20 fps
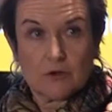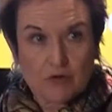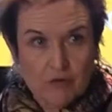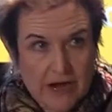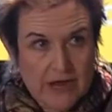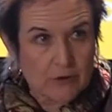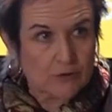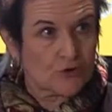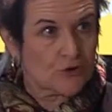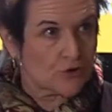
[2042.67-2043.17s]
the
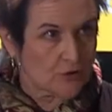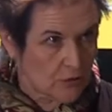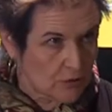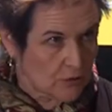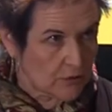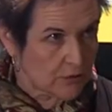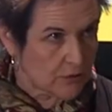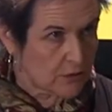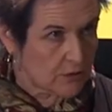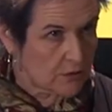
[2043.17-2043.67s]
ground
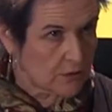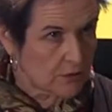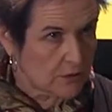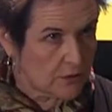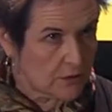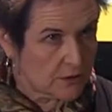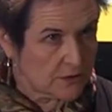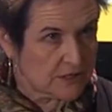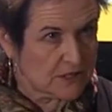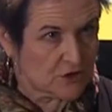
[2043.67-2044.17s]
truth
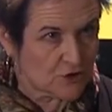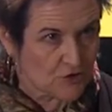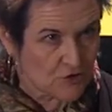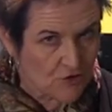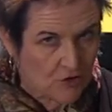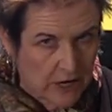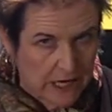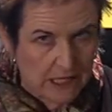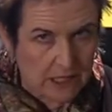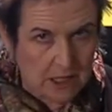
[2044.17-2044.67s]
to
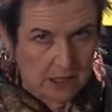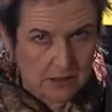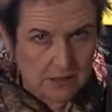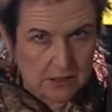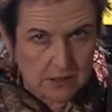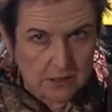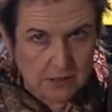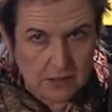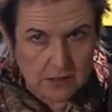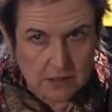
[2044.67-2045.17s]
train
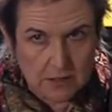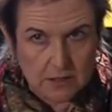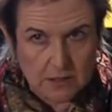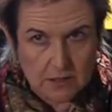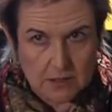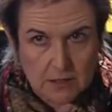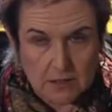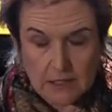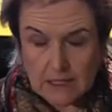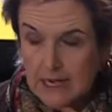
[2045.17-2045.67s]
it.
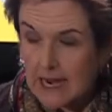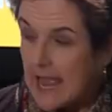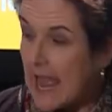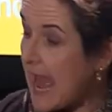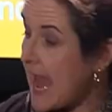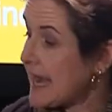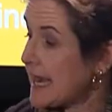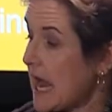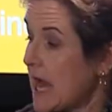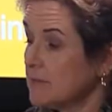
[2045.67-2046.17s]

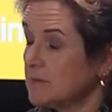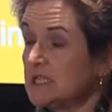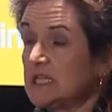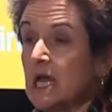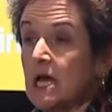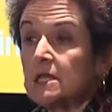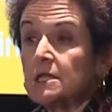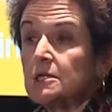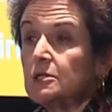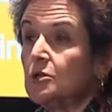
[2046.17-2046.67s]
And I'm
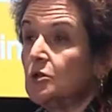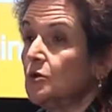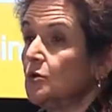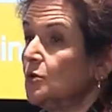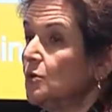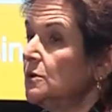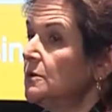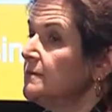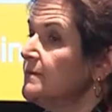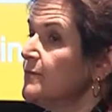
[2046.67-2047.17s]
telling
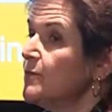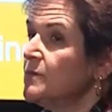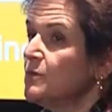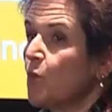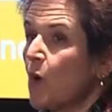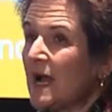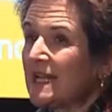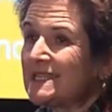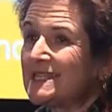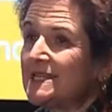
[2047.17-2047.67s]
you,
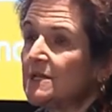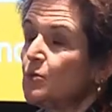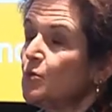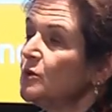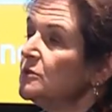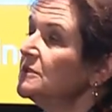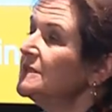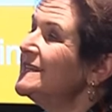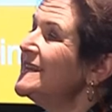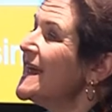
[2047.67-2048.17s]
Watson
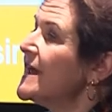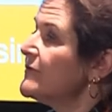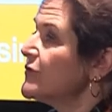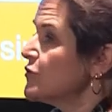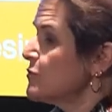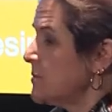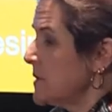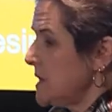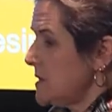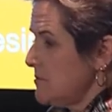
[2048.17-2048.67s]
will
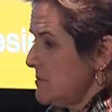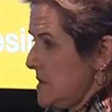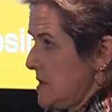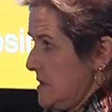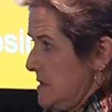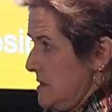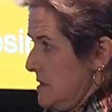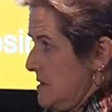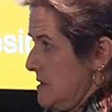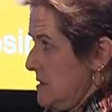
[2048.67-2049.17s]
never beat
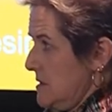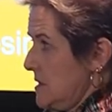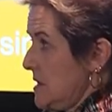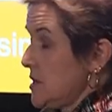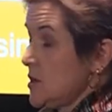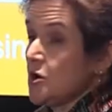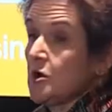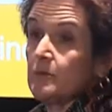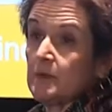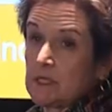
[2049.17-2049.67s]
me
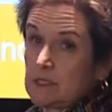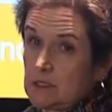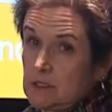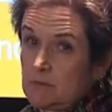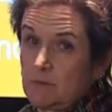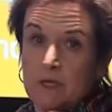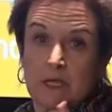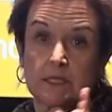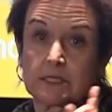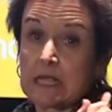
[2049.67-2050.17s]
in
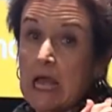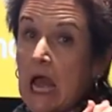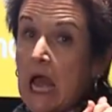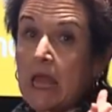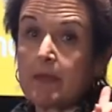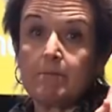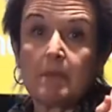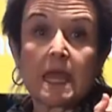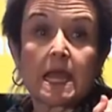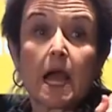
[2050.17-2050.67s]
hummus because
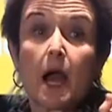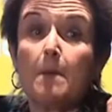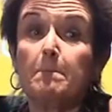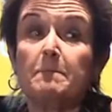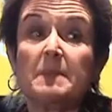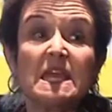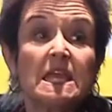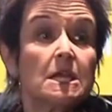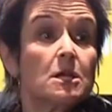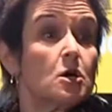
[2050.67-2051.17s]
I make a
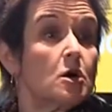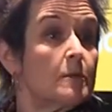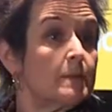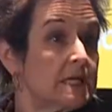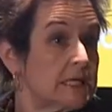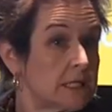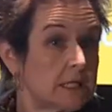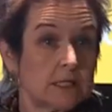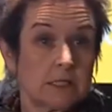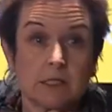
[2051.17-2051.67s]
mean
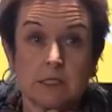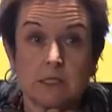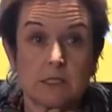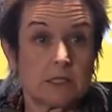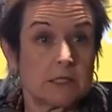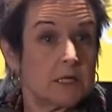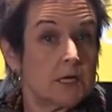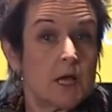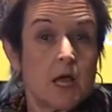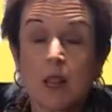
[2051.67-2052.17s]

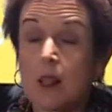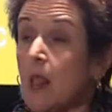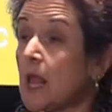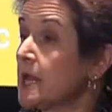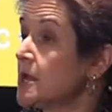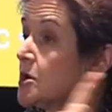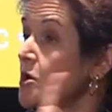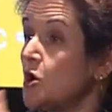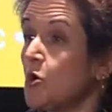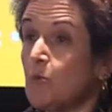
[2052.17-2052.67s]
hummus
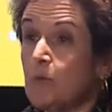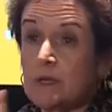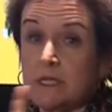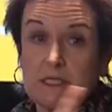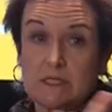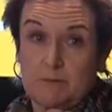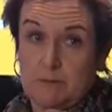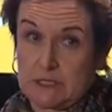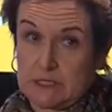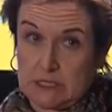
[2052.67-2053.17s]
like
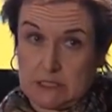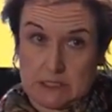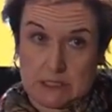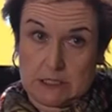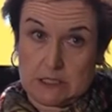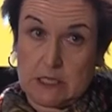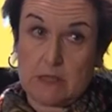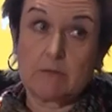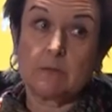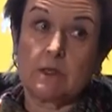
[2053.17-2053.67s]
nobody's
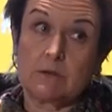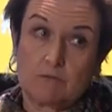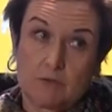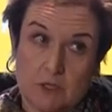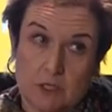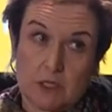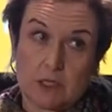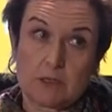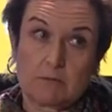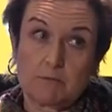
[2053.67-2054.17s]
business. I mean,
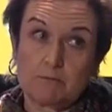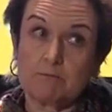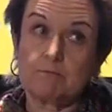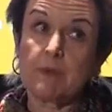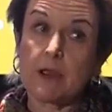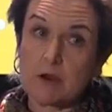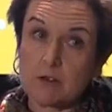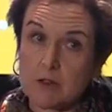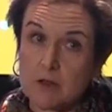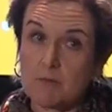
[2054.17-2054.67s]
really,
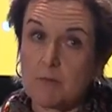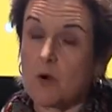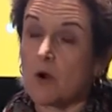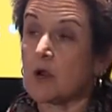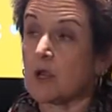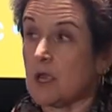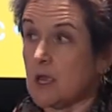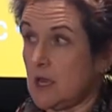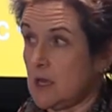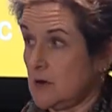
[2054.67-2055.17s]
parallel
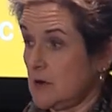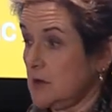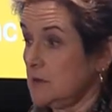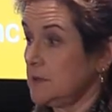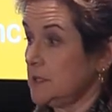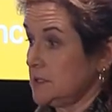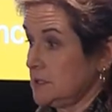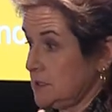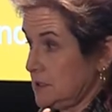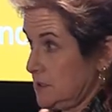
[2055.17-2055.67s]
parking and
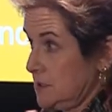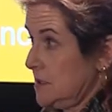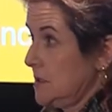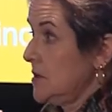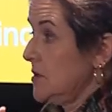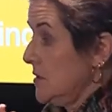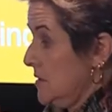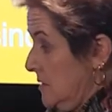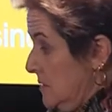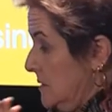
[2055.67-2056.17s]
hummus,
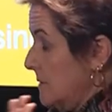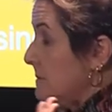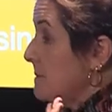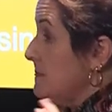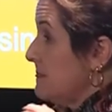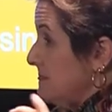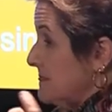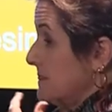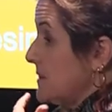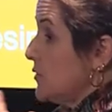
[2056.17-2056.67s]

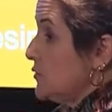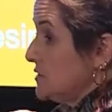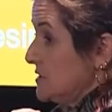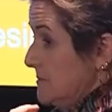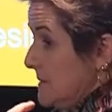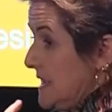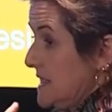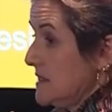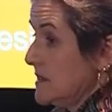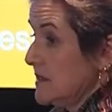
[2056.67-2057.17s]
those are
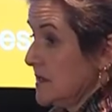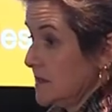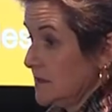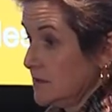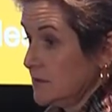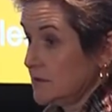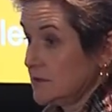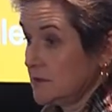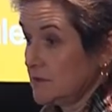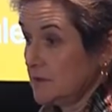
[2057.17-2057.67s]
my
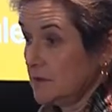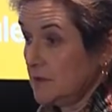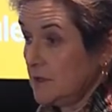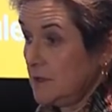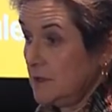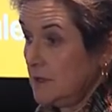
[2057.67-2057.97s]
things.